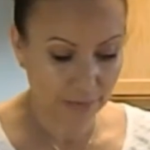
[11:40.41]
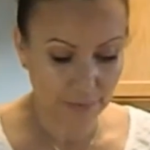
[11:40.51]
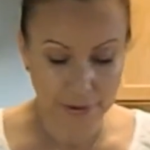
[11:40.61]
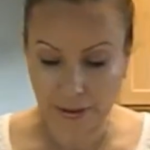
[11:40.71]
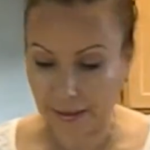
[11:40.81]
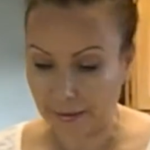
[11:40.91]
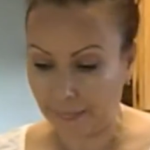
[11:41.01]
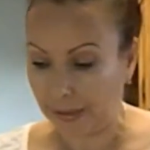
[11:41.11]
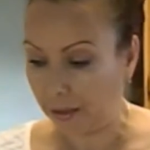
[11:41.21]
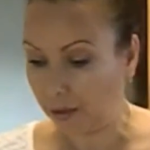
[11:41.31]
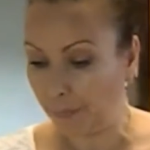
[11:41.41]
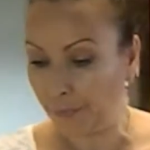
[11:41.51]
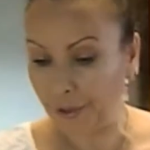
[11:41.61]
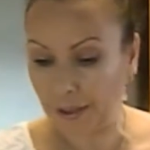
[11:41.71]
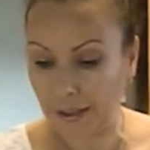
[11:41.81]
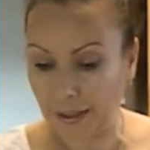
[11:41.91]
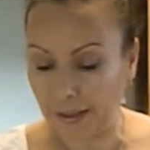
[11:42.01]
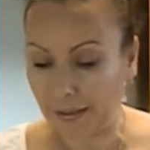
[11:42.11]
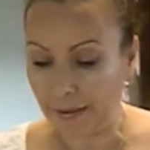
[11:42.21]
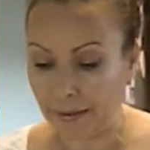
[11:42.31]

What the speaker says: really like to make it look pretty,